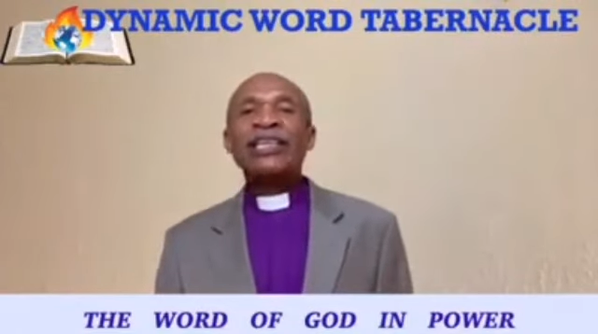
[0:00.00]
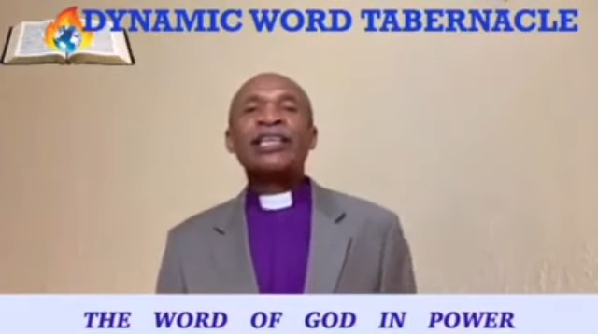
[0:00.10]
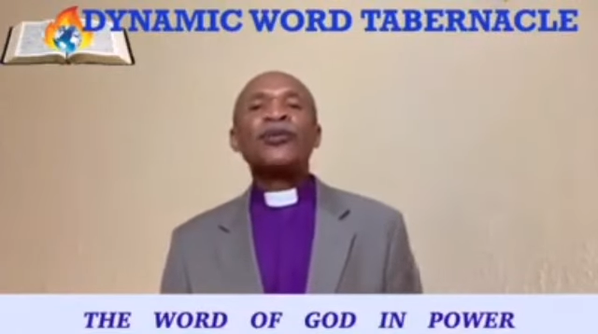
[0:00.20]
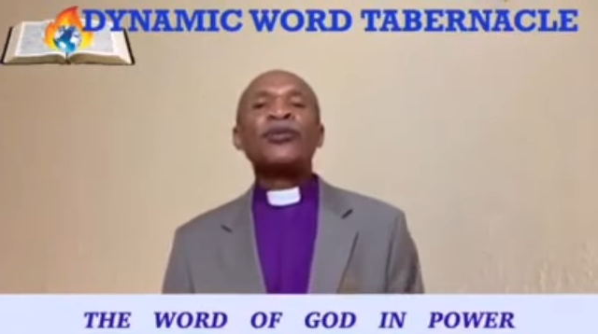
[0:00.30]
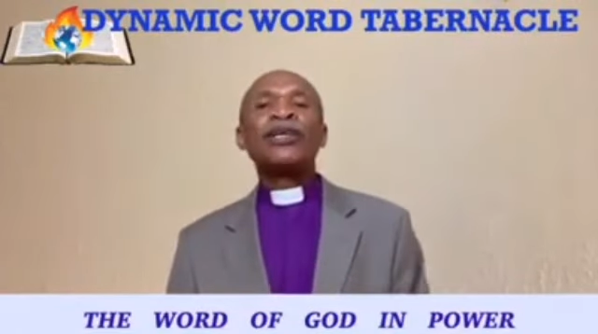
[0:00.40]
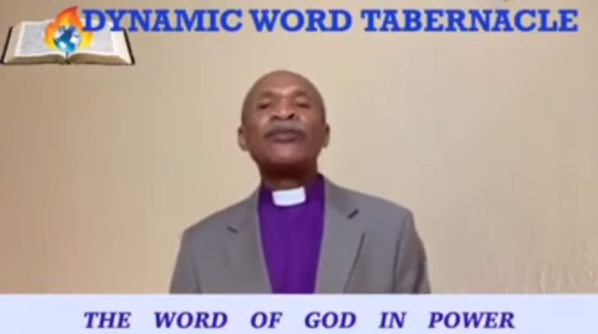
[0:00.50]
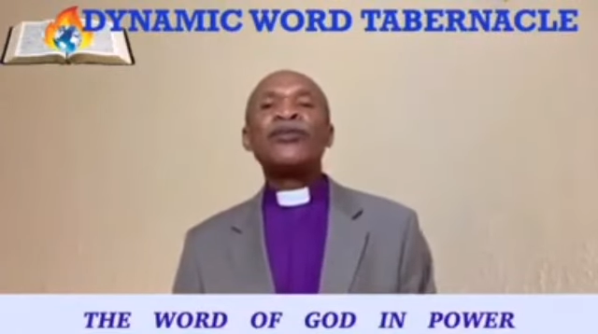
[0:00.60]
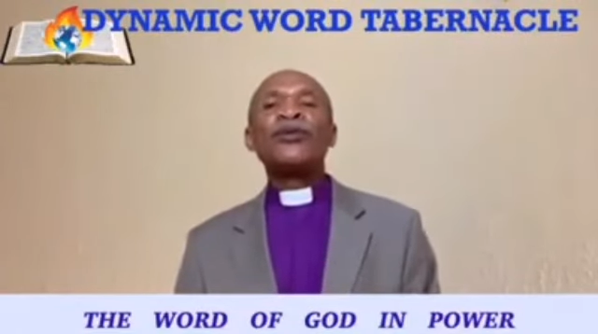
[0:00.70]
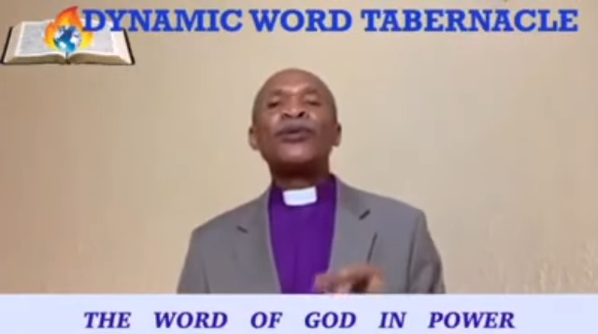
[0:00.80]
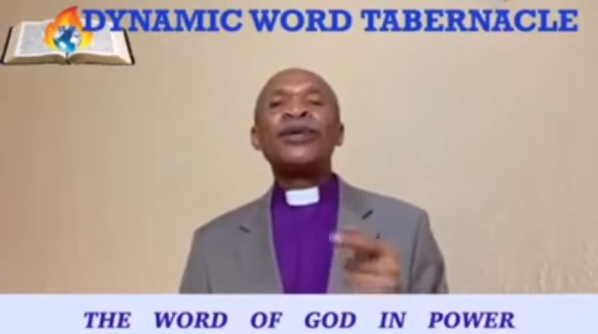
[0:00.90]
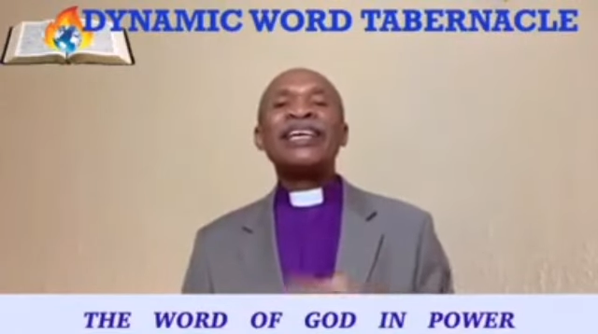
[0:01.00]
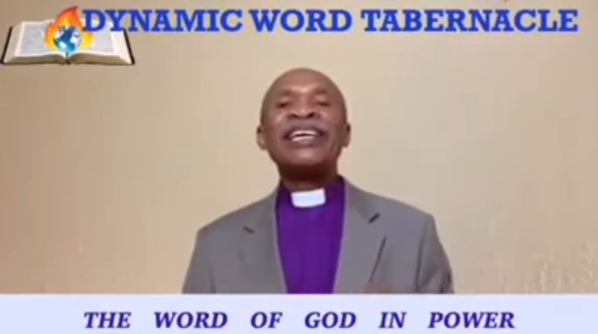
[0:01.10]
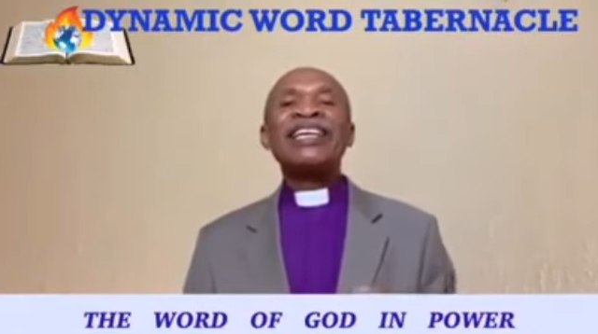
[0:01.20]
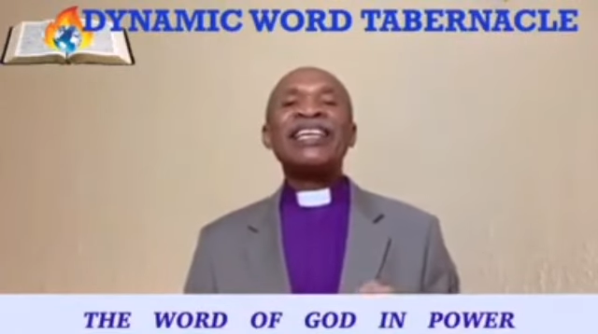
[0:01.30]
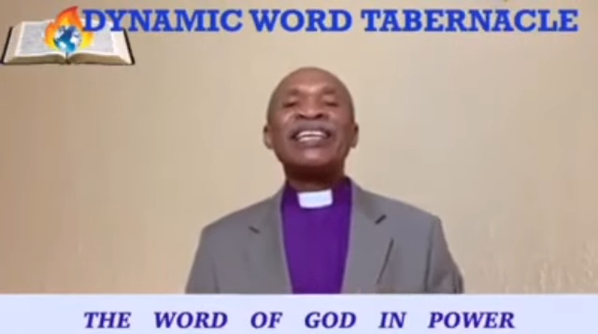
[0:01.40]
He will give you
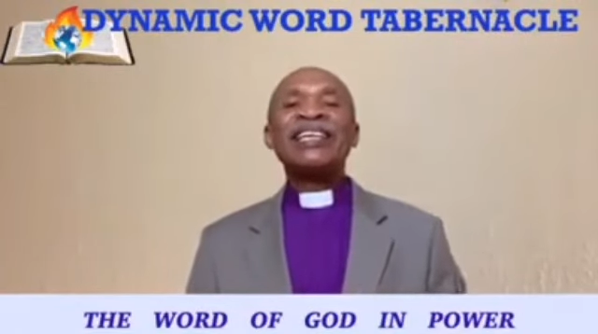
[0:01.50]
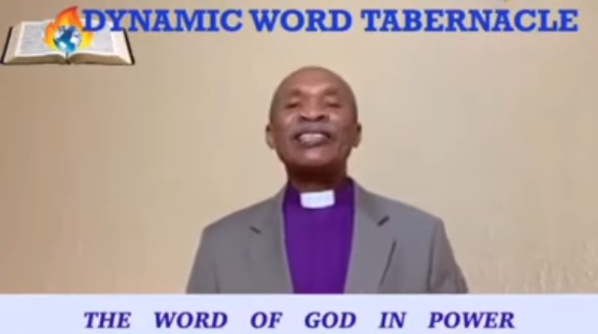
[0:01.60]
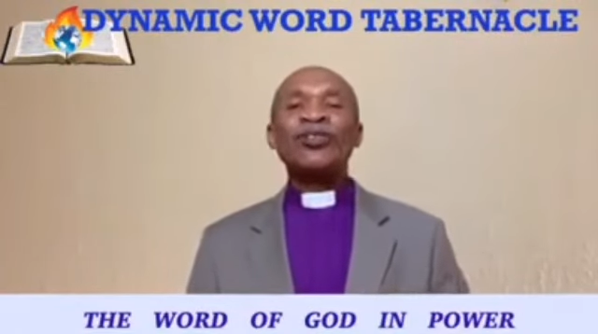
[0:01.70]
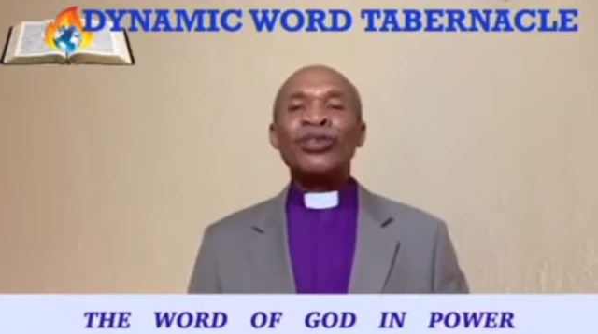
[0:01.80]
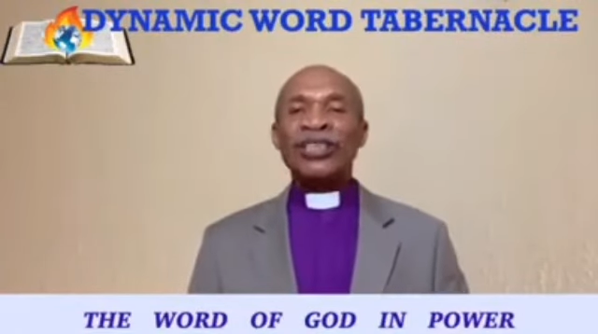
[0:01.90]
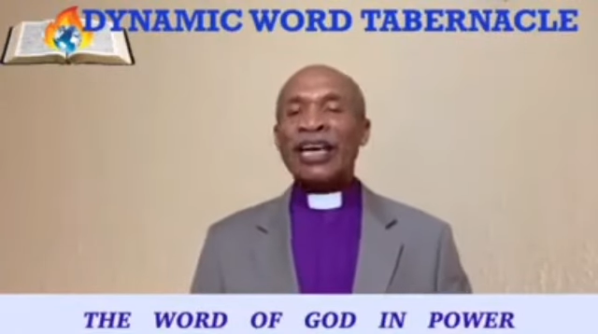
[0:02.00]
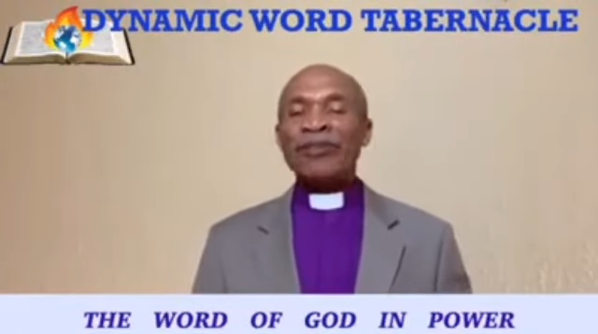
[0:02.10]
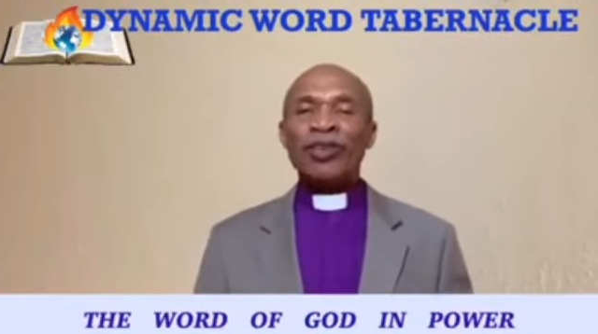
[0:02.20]
in His own time.